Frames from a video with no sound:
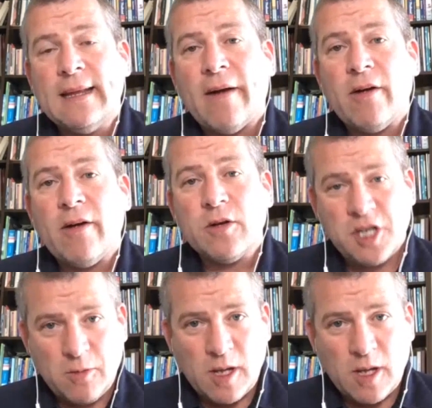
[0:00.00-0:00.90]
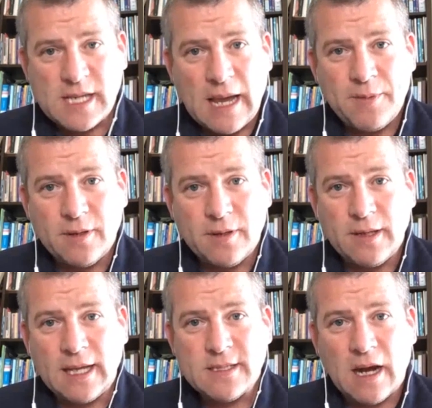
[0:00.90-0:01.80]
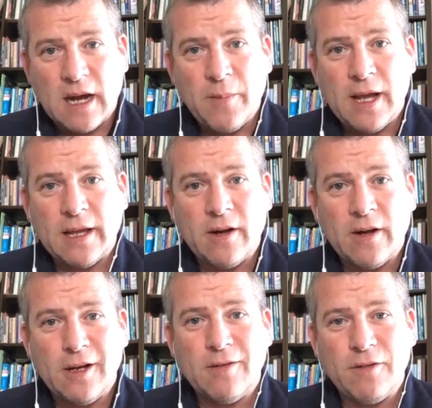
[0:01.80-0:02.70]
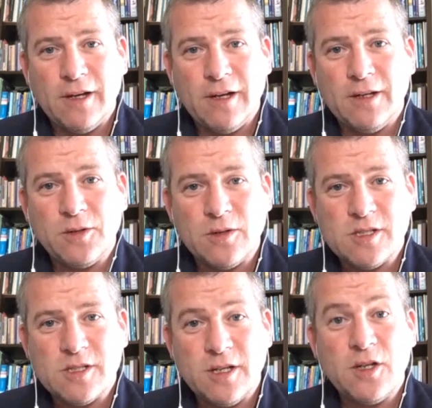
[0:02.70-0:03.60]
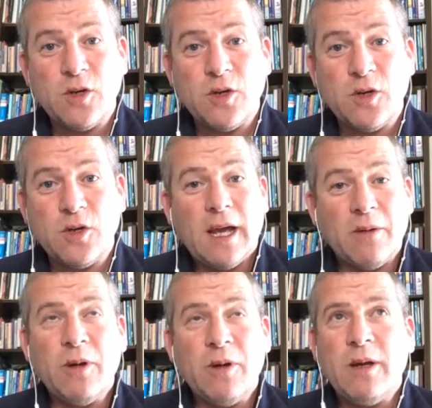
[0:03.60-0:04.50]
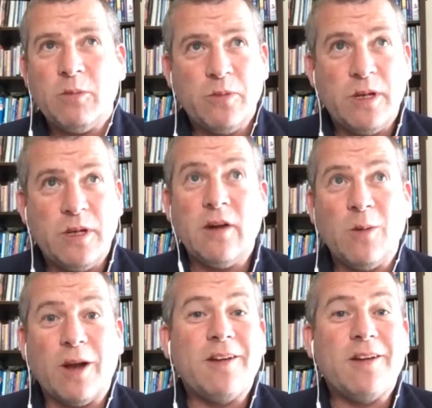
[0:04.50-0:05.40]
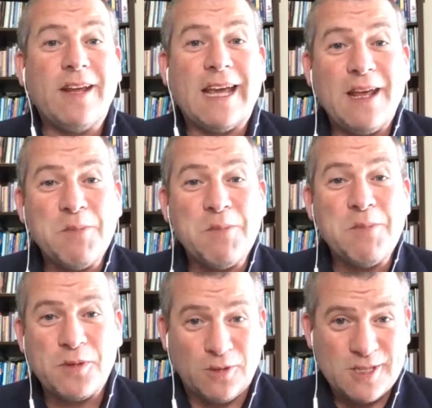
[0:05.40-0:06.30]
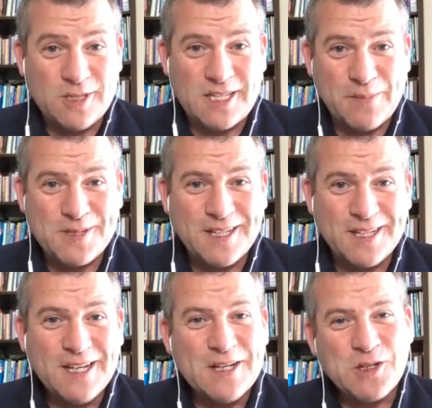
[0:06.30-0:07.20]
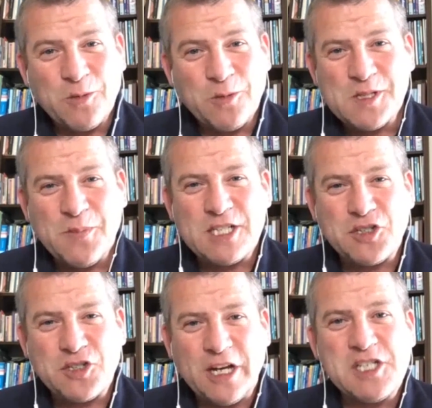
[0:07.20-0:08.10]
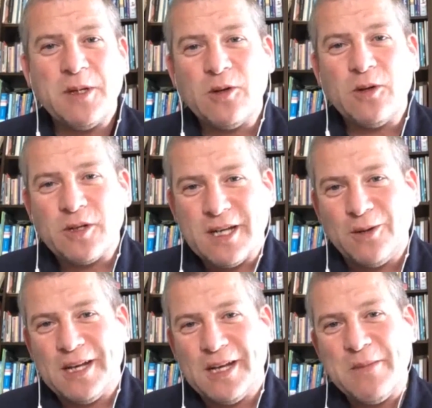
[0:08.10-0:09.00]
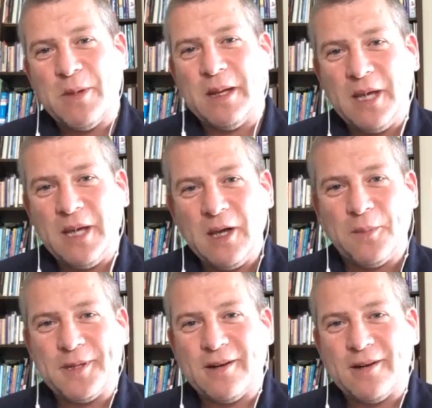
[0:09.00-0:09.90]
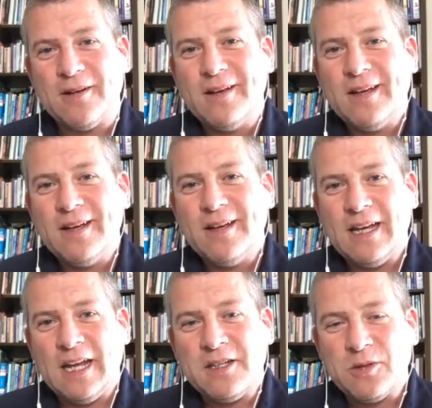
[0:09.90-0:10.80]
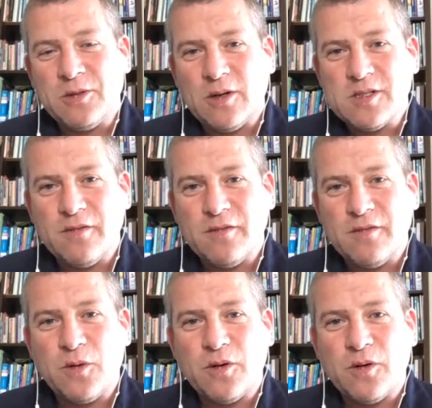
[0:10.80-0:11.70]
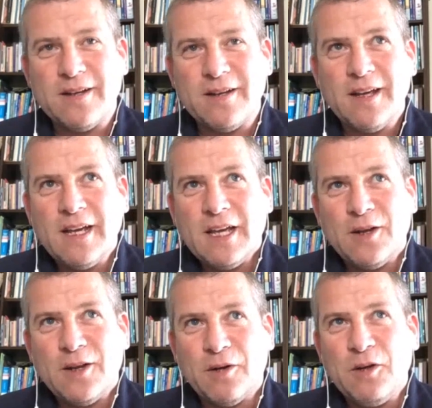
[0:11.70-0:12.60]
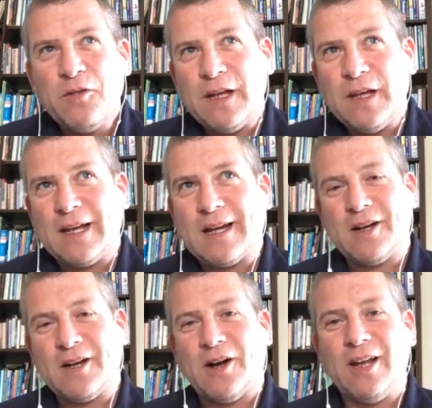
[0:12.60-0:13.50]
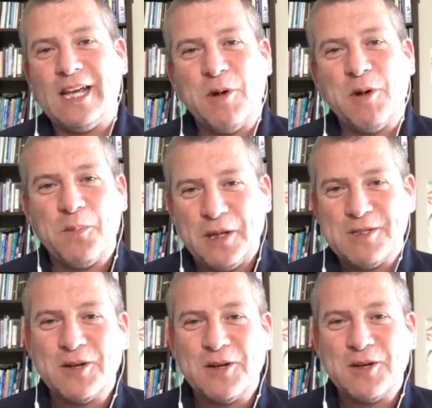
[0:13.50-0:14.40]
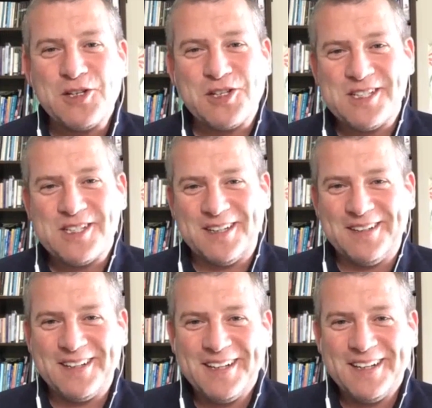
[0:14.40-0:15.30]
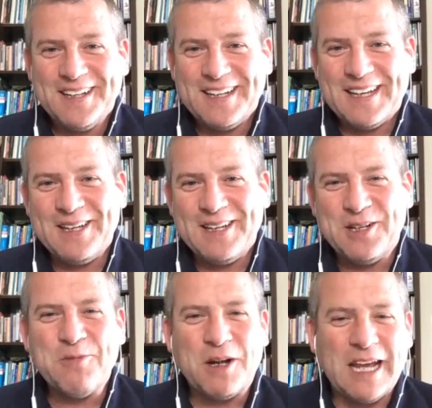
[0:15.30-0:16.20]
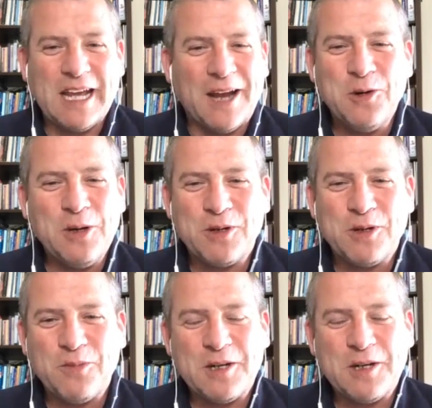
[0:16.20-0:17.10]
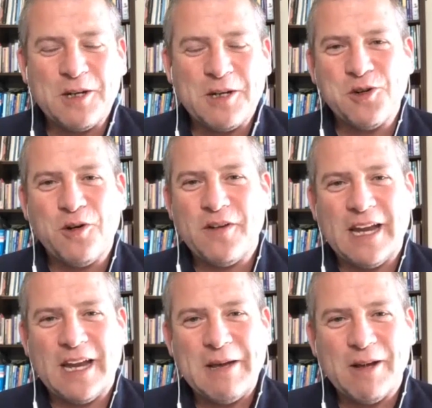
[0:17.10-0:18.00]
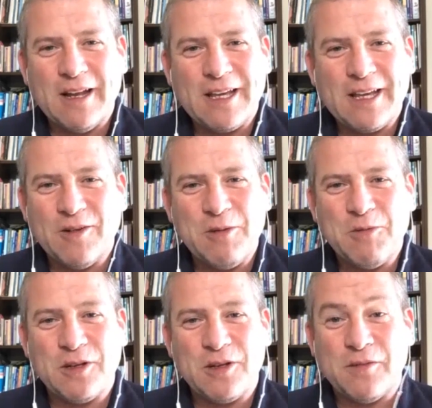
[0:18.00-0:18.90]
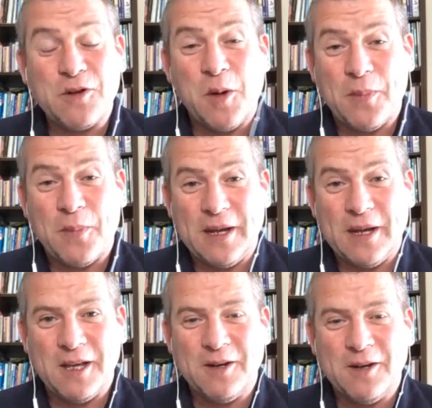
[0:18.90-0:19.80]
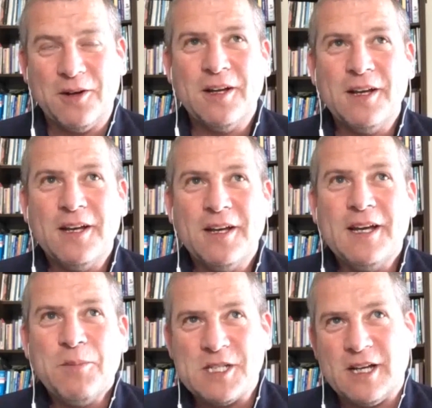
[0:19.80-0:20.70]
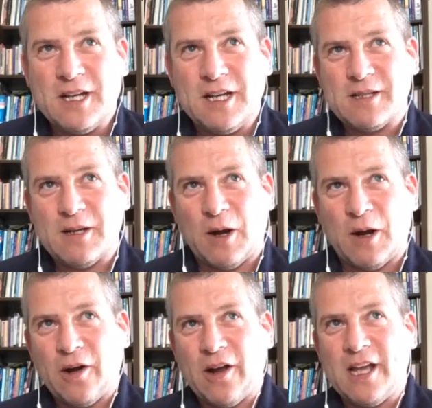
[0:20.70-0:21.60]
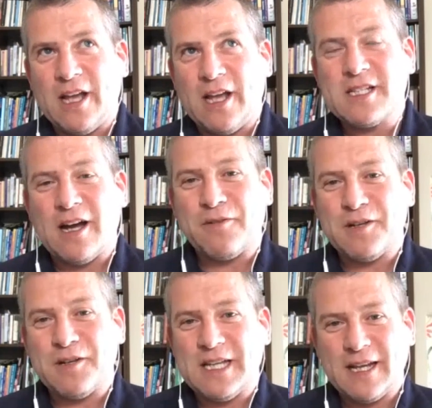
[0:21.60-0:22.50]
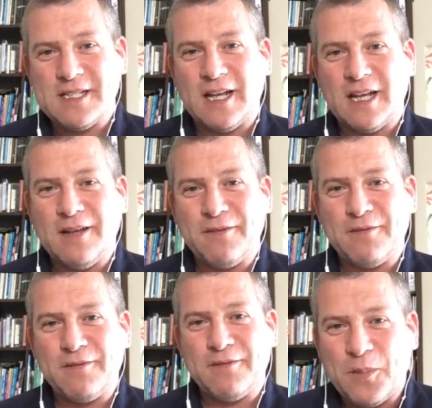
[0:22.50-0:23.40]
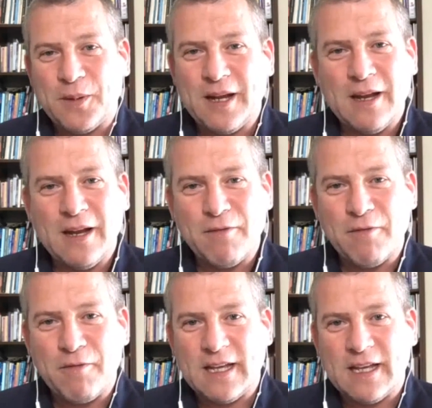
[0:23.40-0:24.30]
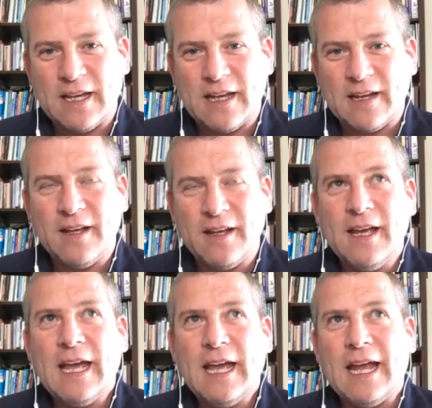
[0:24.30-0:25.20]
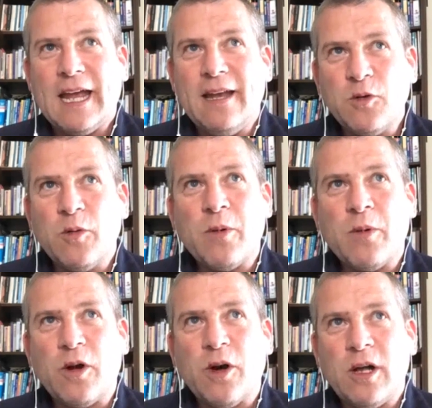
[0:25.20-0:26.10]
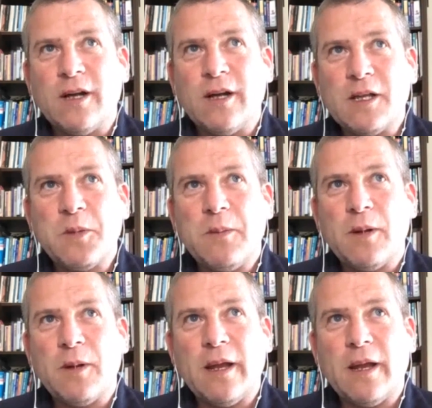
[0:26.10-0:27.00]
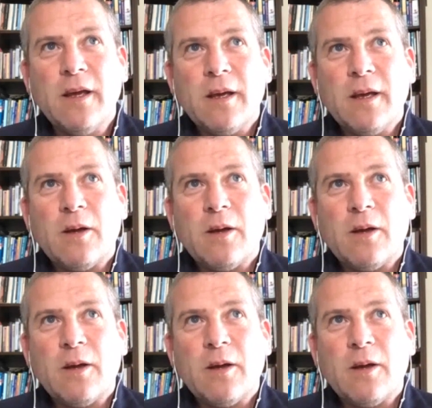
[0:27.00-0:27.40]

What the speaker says: And Dara Ó Cinnéide was captain against Armagh in that All-Ireland final in 2002. And we dearly wanted to get him up those steps. So it was a bit strange to be looking down on him and me up there in 2004. And, you'd feel like kind of calling him up, but he was in crutches, and I knew he wouldn't want to make a show of it anyway. Like, he wouldn't have come up anyway, But it was a nice, our eyes caught for a split second as I lifted the cup, and I'll never forget that. And I do remember all the Gaeltacht people, and